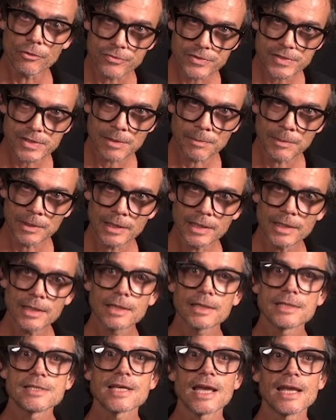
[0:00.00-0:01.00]
stimuli
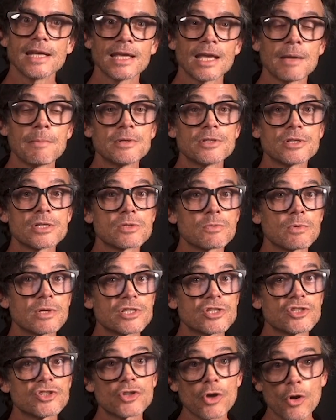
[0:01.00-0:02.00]
containing images
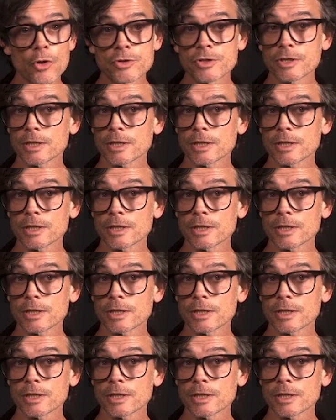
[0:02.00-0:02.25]
which don't